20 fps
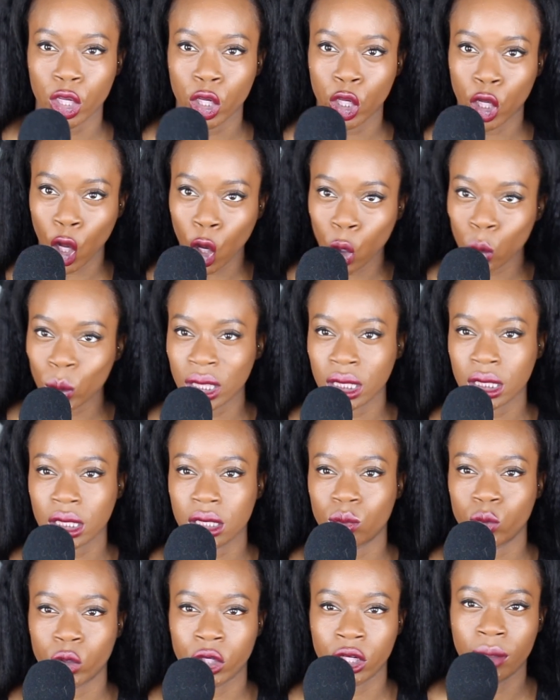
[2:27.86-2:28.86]
going
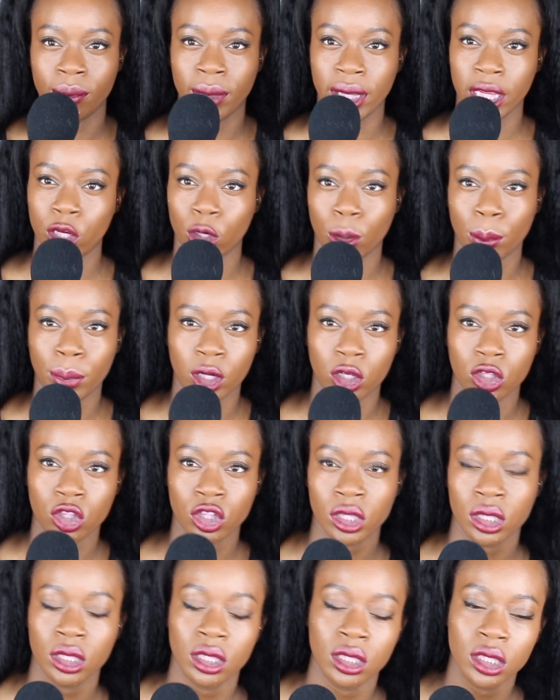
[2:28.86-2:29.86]
somewhere to make your
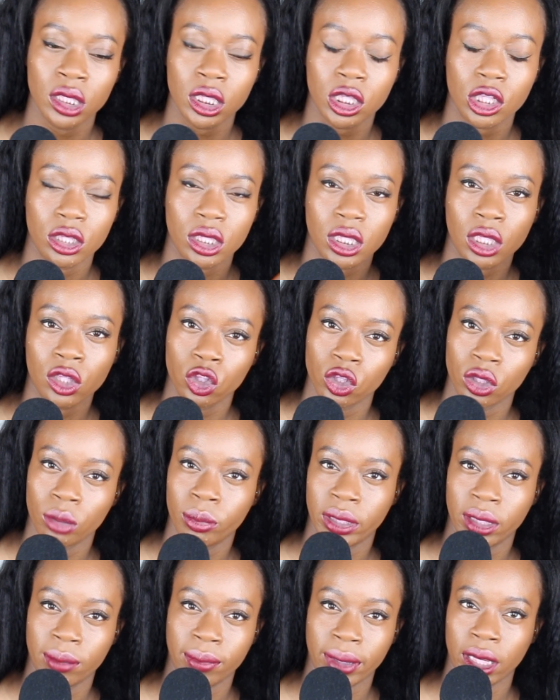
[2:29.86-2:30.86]
purchases. They're essentially
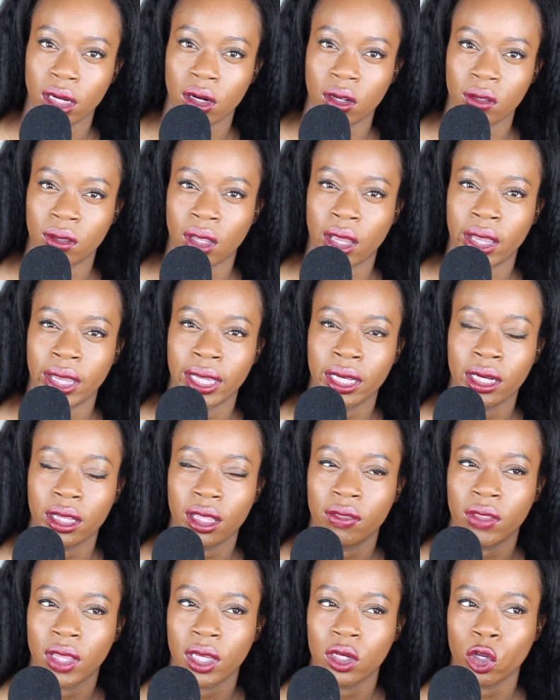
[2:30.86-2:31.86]
being made online
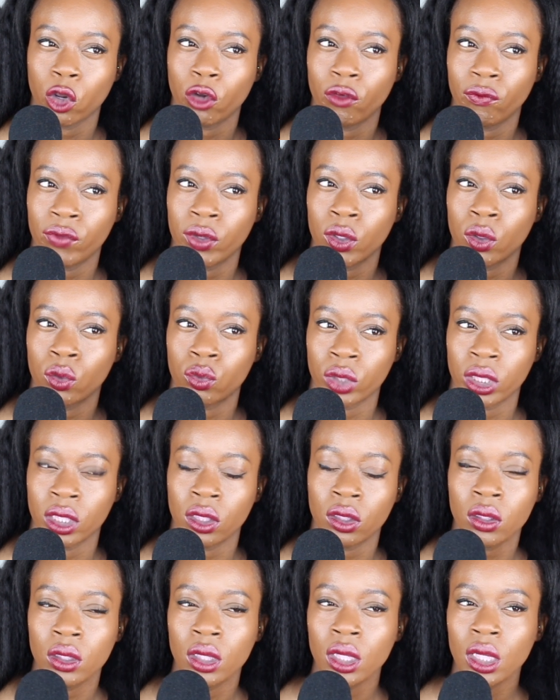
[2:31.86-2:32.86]
and they don't feel
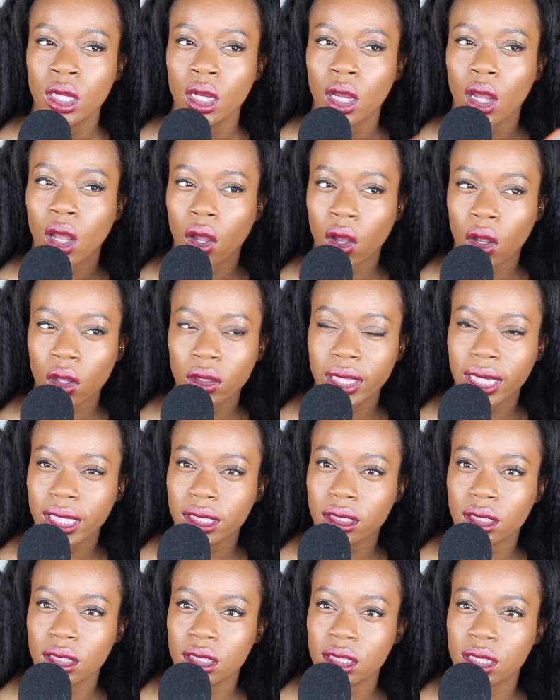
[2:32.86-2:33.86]
real. All
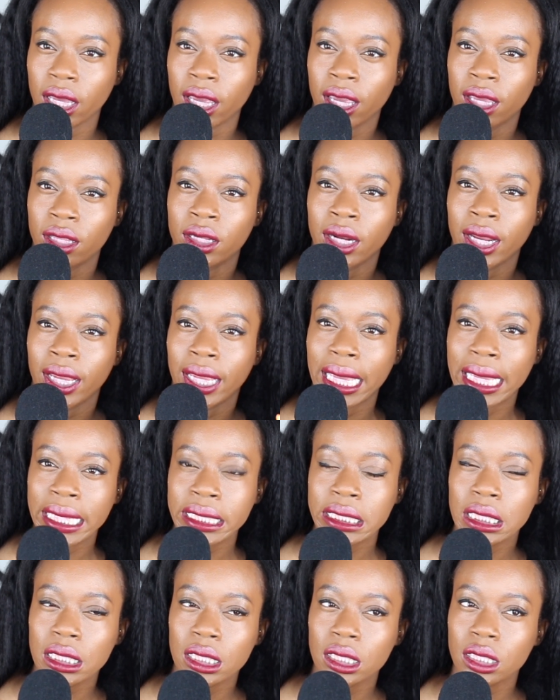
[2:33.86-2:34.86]
that to say that I
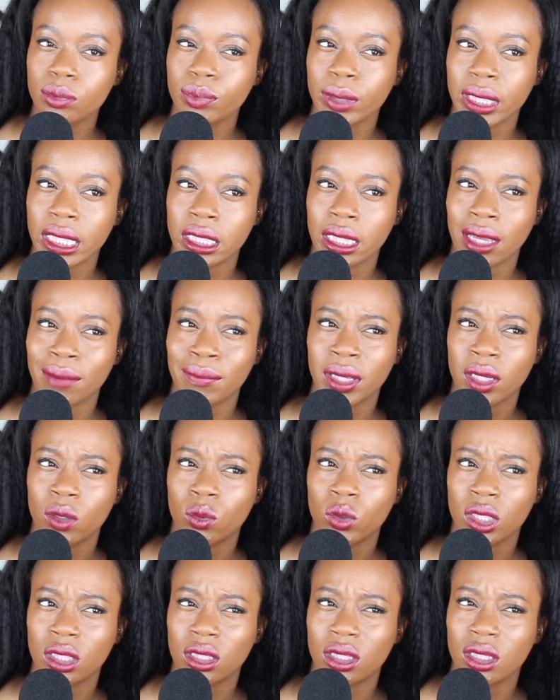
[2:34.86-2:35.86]
ended this pandemic
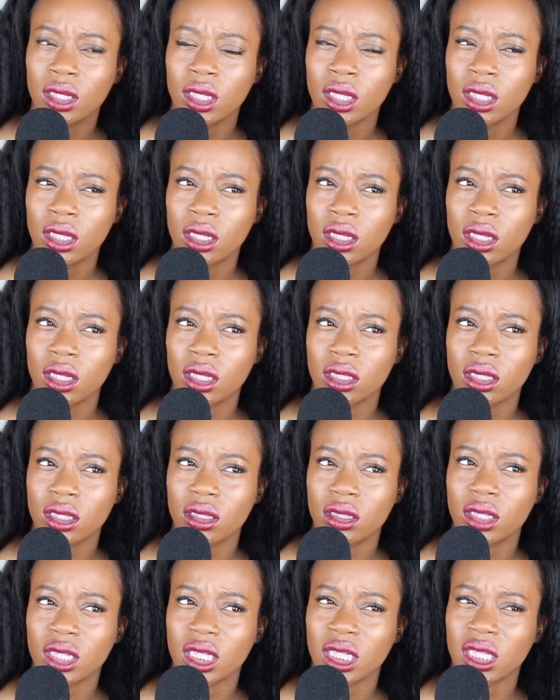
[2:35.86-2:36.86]
with
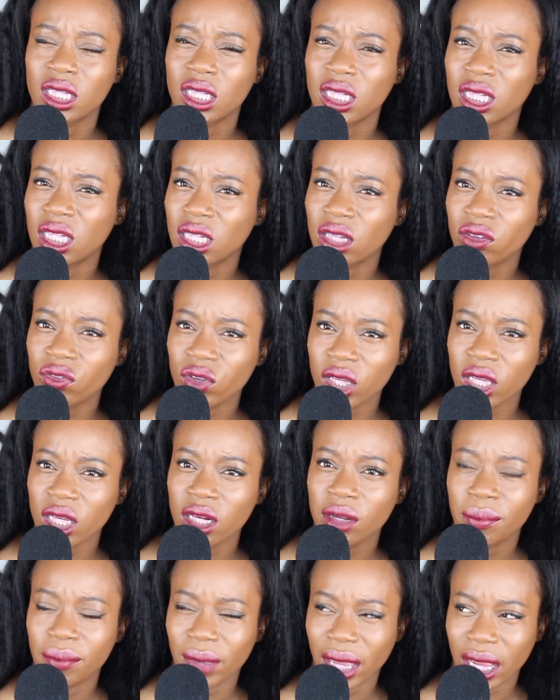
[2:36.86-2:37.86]
a significant
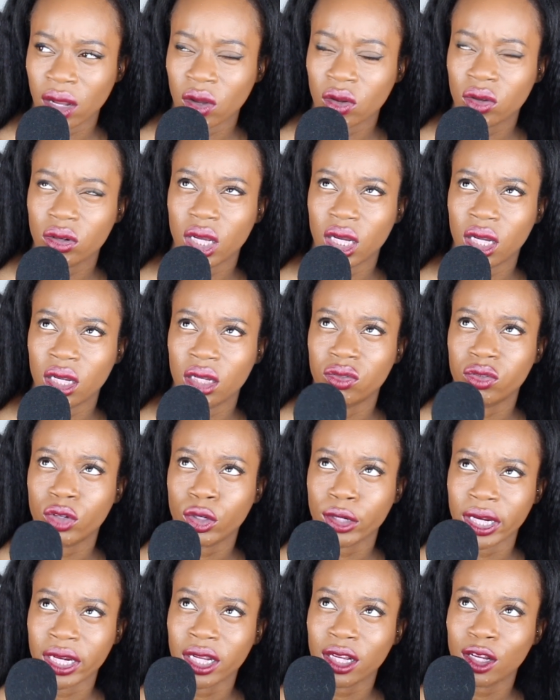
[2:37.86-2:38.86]
amount of
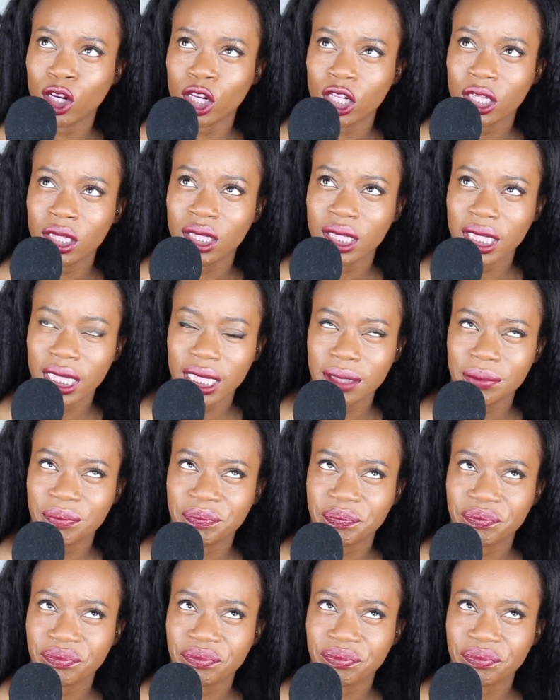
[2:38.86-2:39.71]
credit card debt,